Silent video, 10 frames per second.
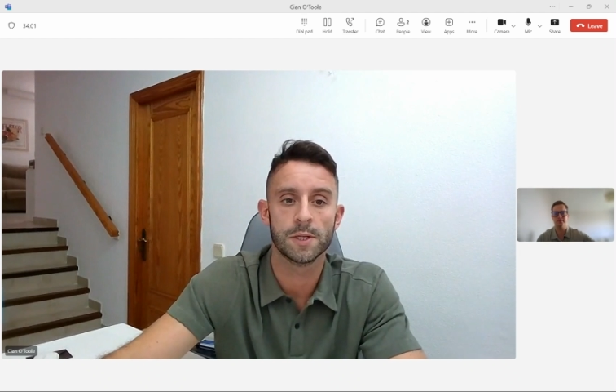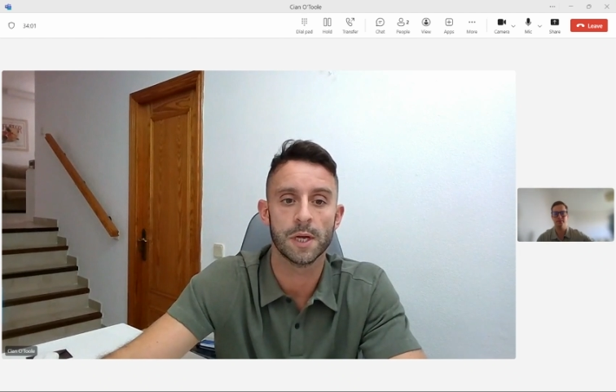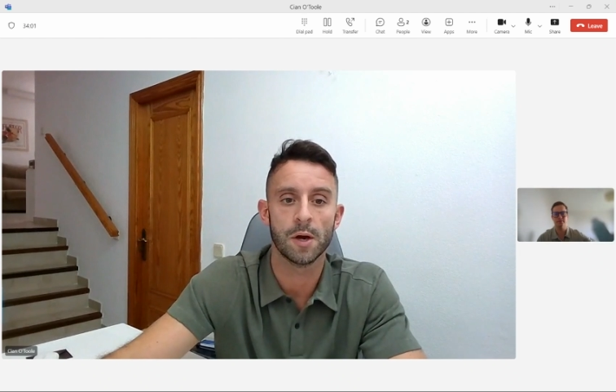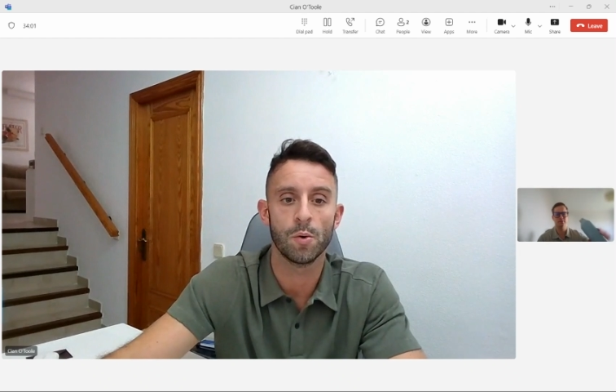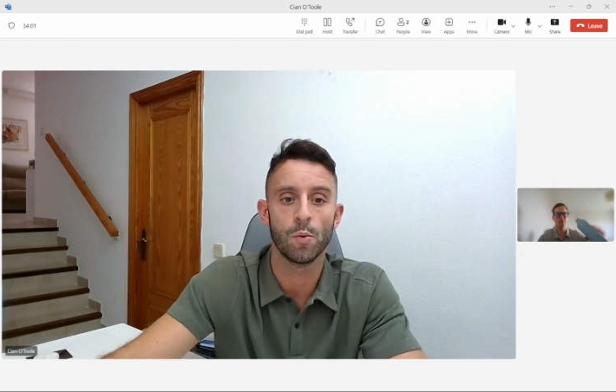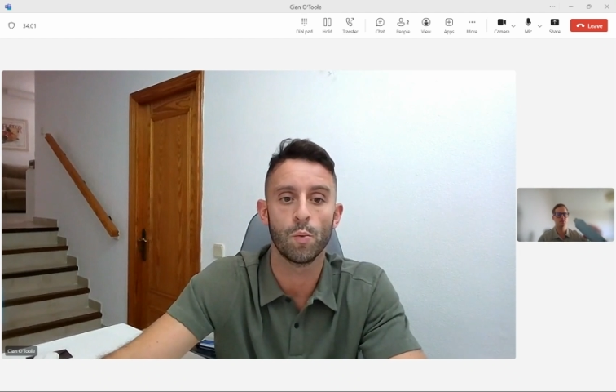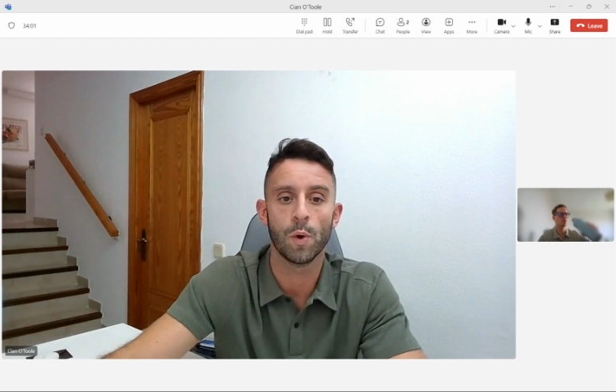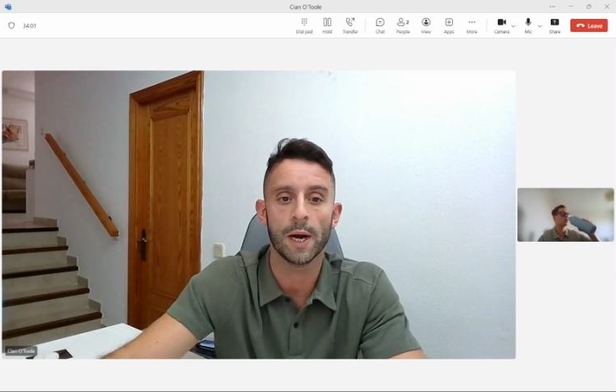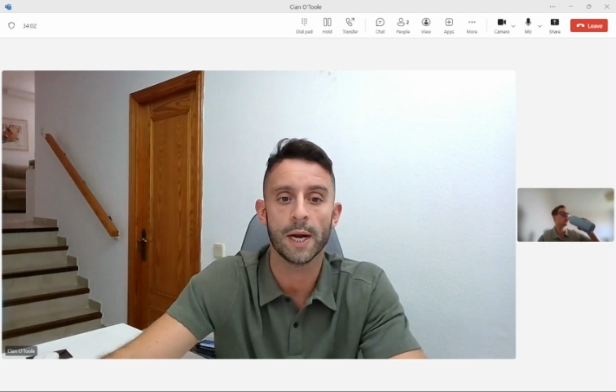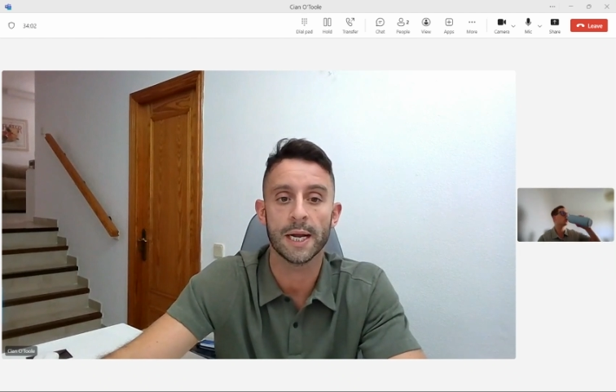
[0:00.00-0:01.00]
So
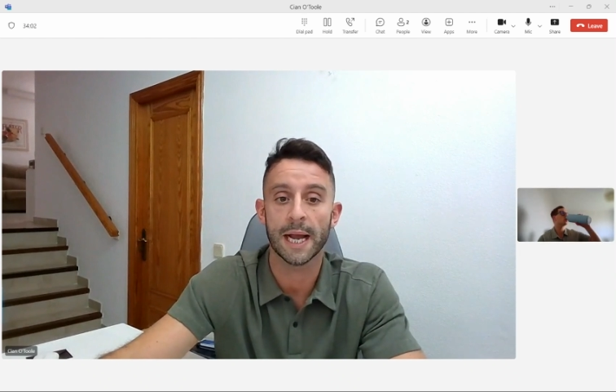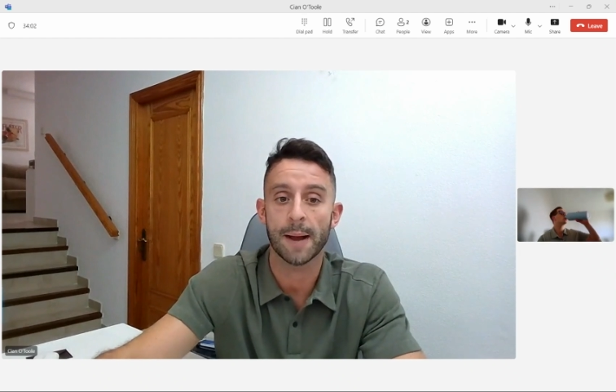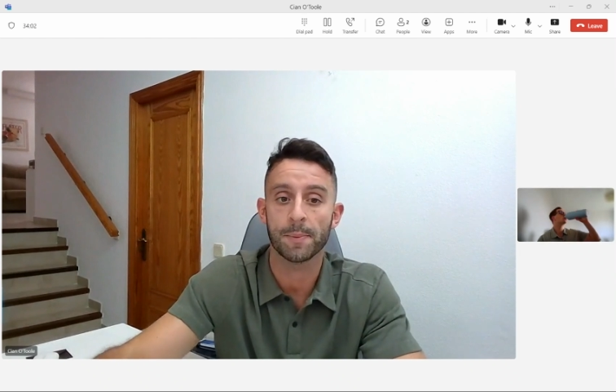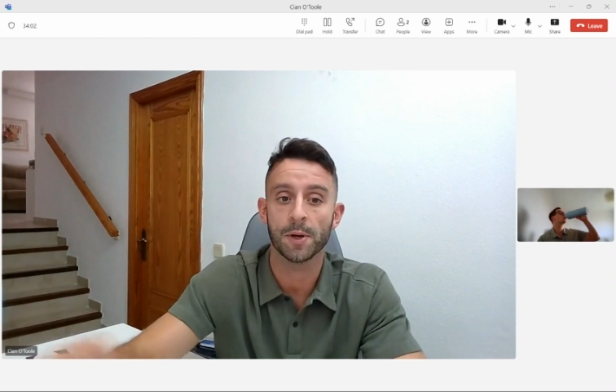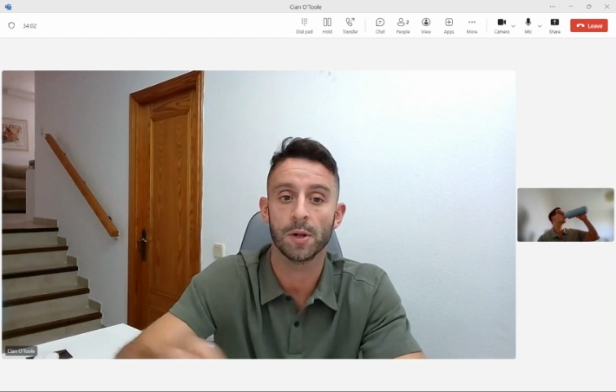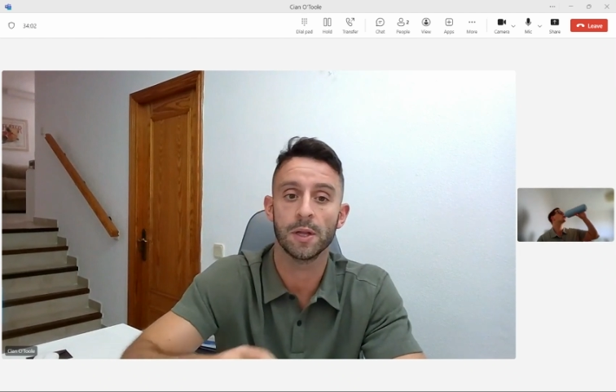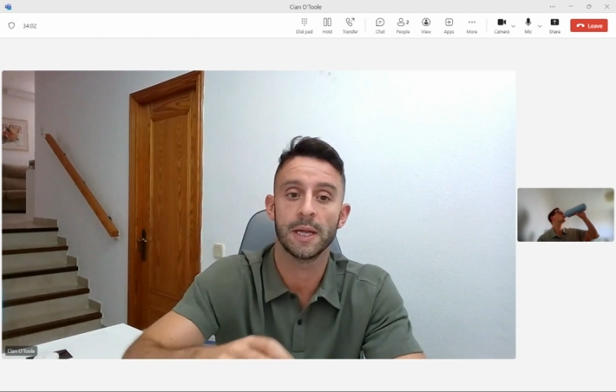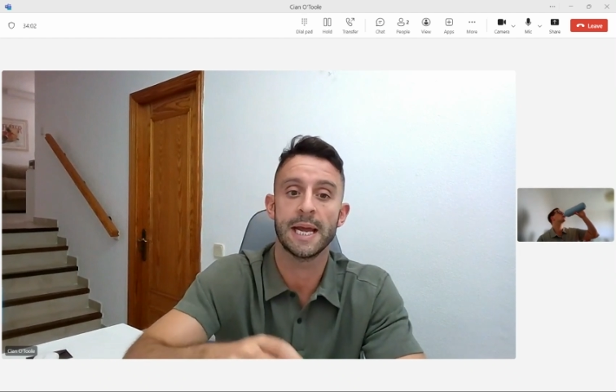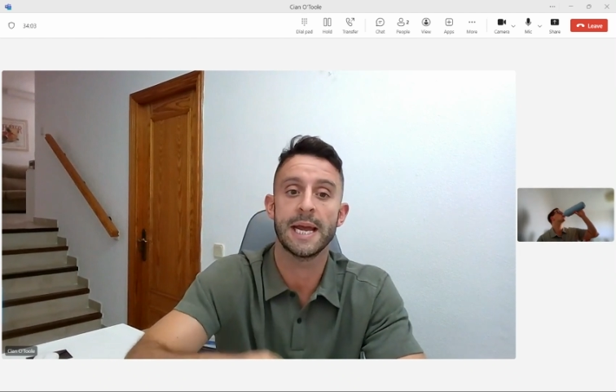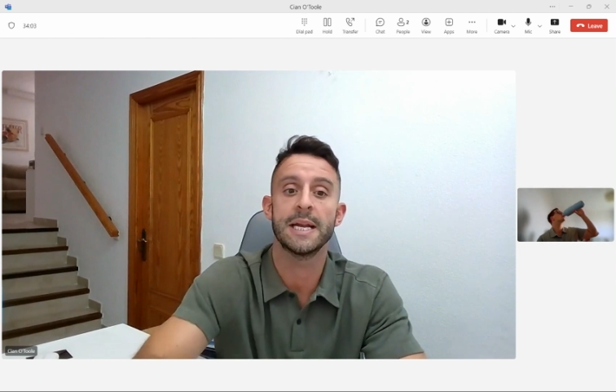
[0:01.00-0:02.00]
working capital